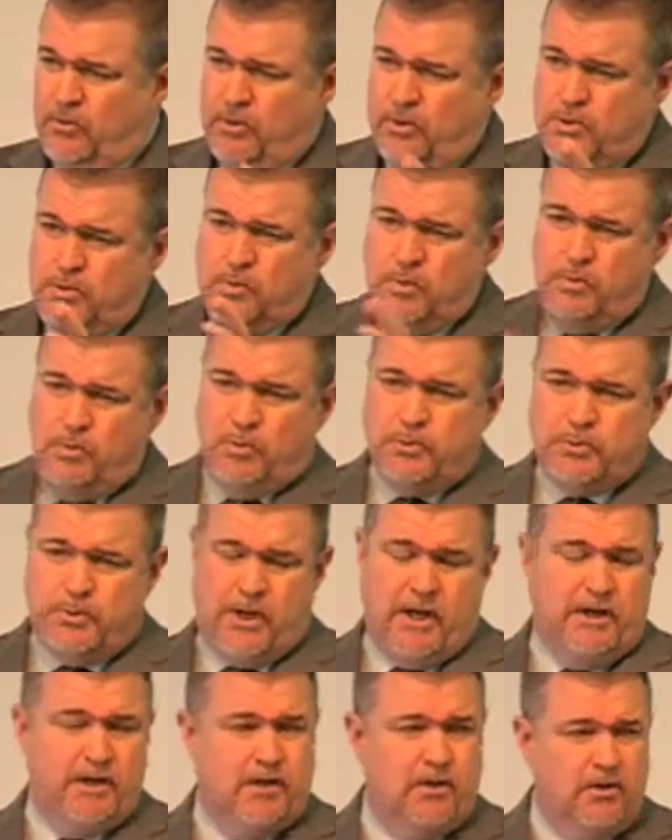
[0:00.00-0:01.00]
which we will
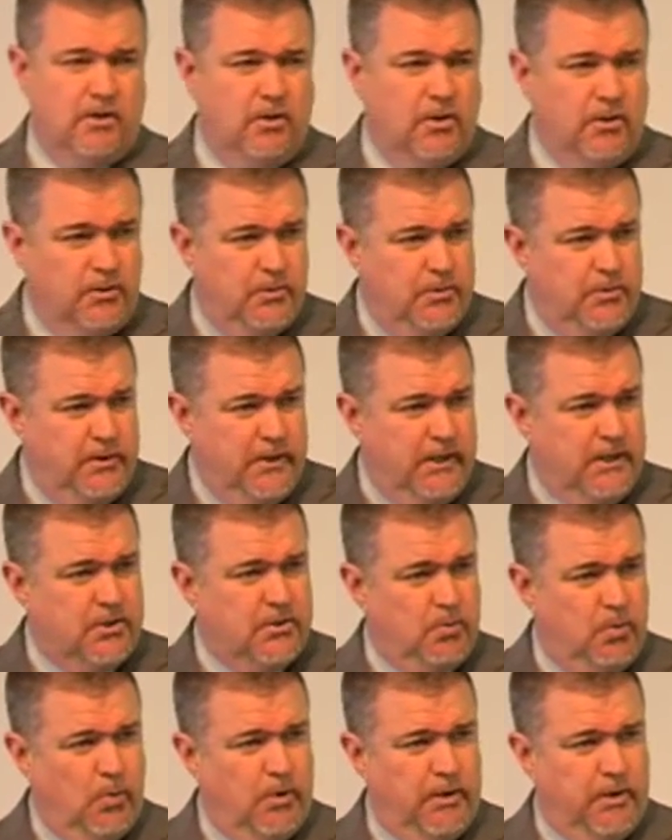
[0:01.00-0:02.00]
try to conclude
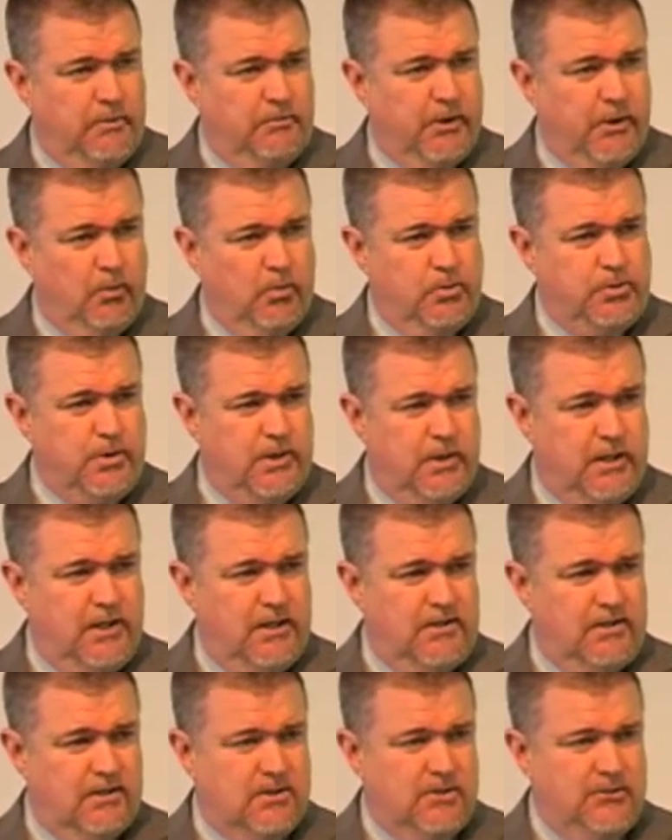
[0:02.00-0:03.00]
next week. But I want you to
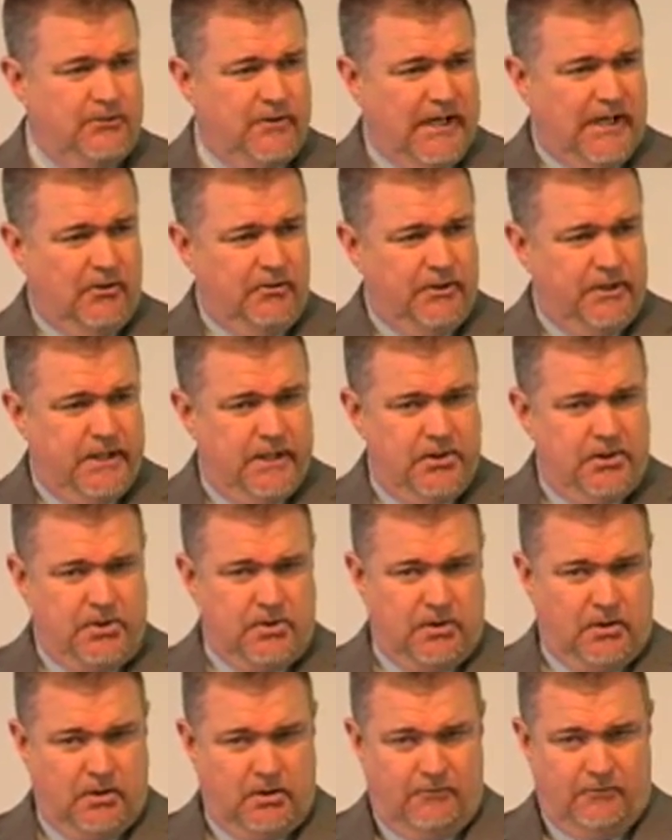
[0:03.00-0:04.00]
get this
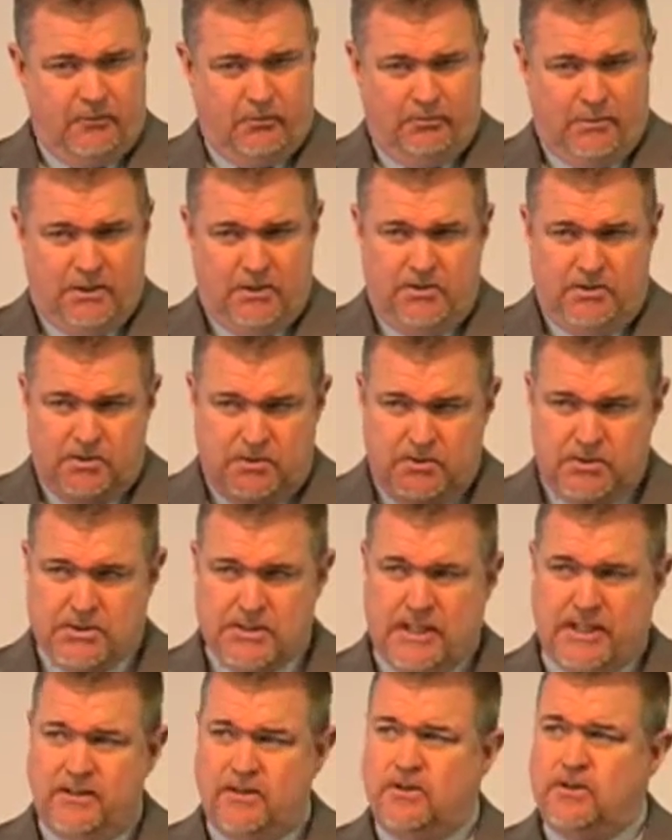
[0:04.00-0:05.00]
foundational information
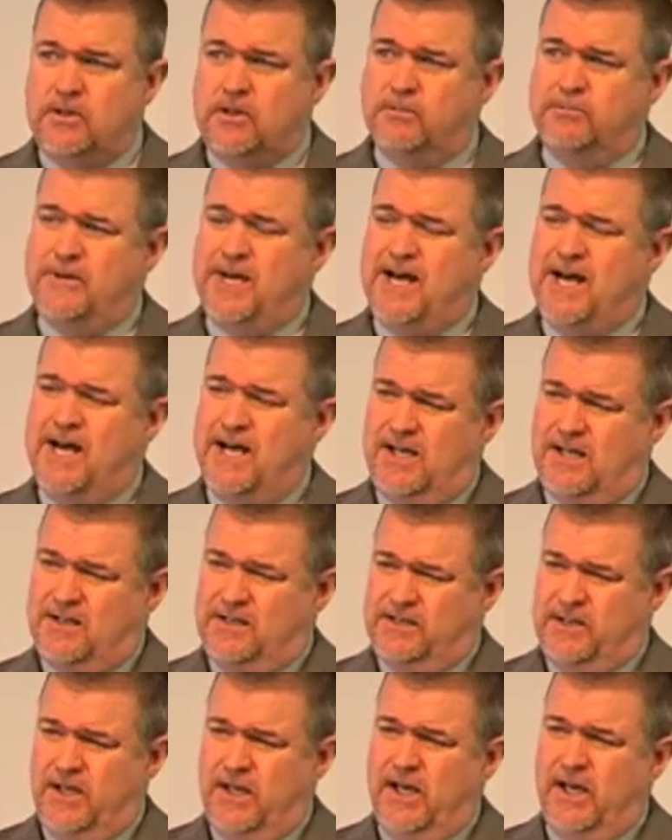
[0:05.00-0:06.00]
set into your
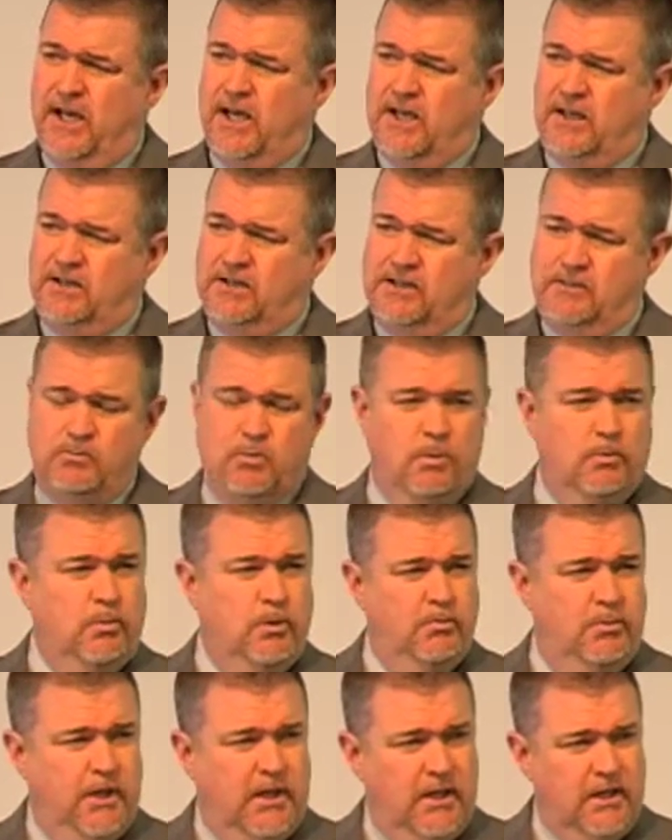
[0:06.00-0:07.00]
mind, and then when
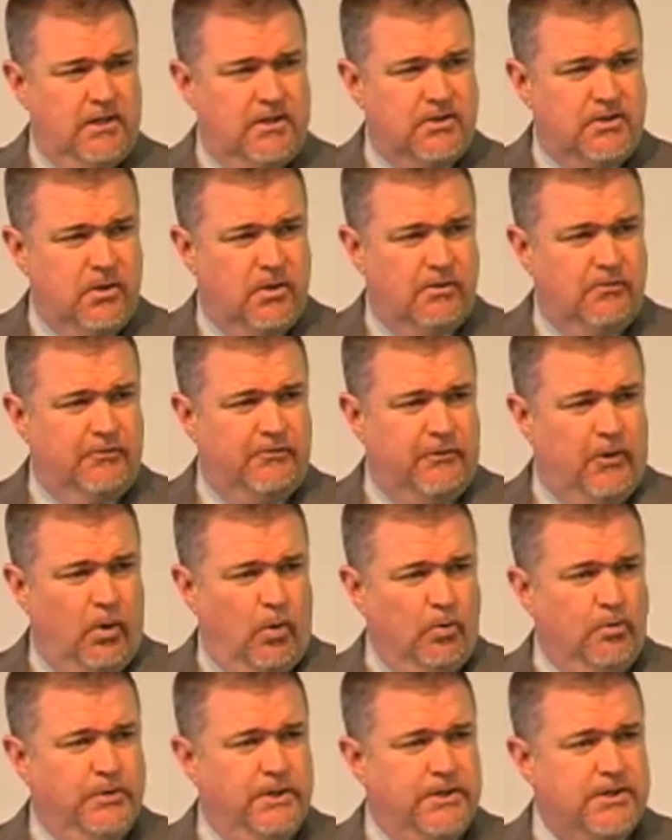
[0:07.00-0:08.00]
we begin to
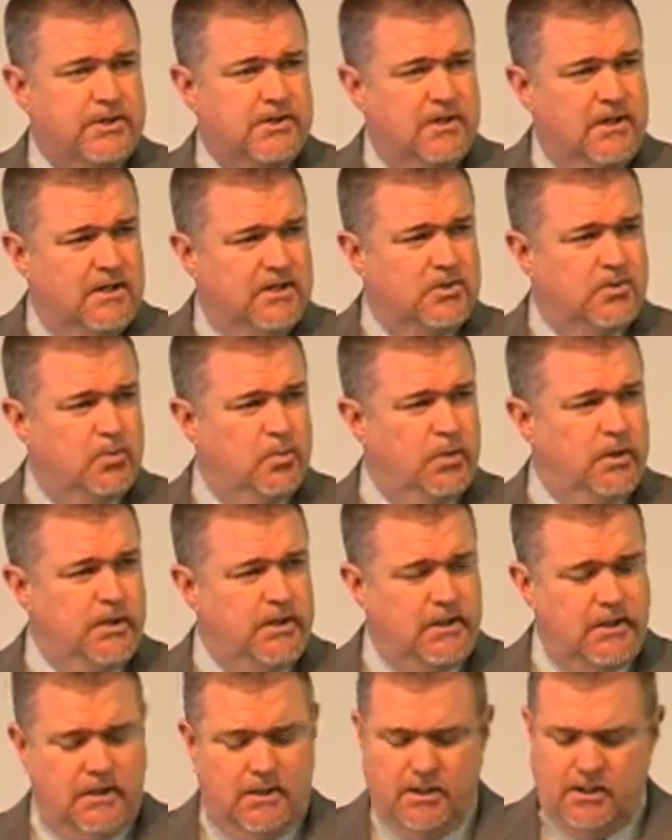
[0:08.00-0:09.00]
unfold this next
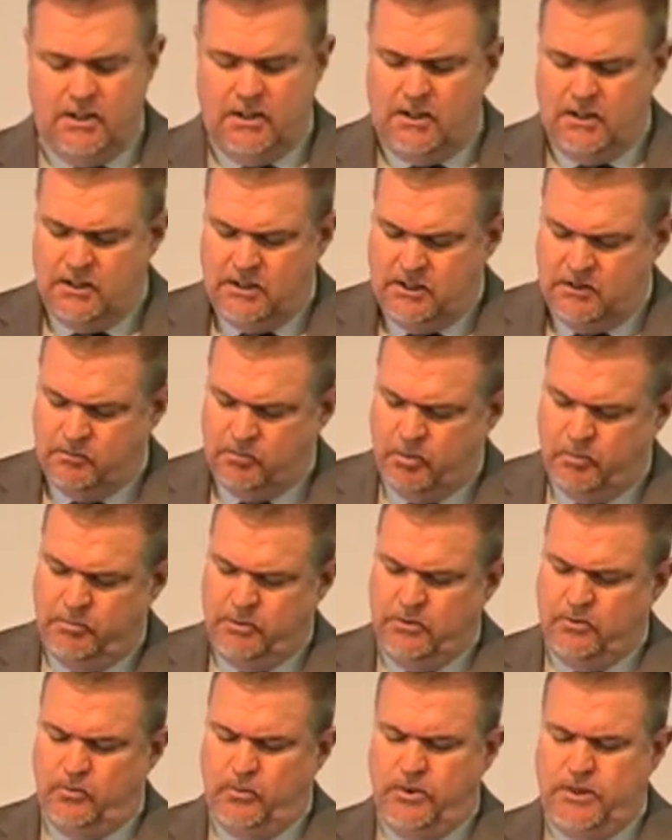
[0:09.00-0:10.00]
week, it will
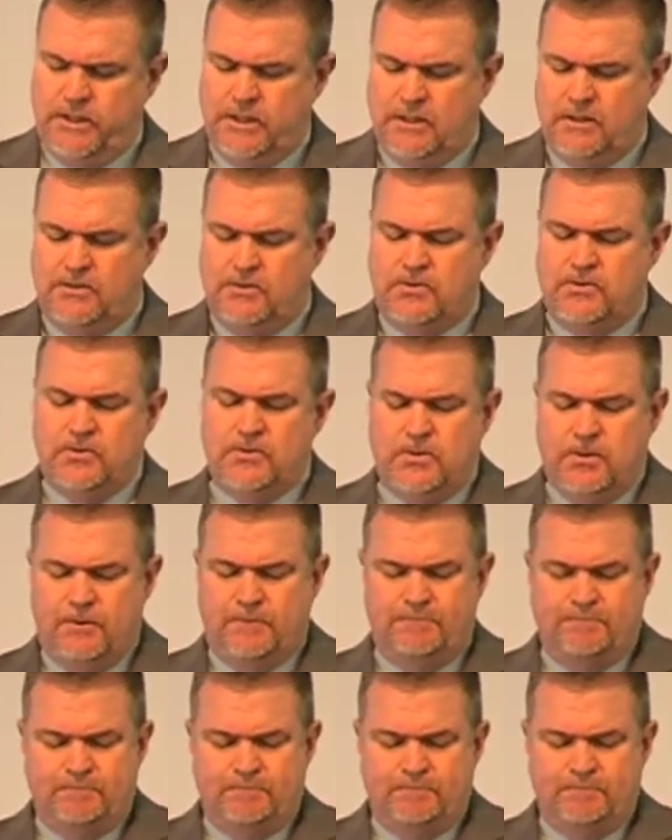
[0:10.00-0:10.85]
be rich.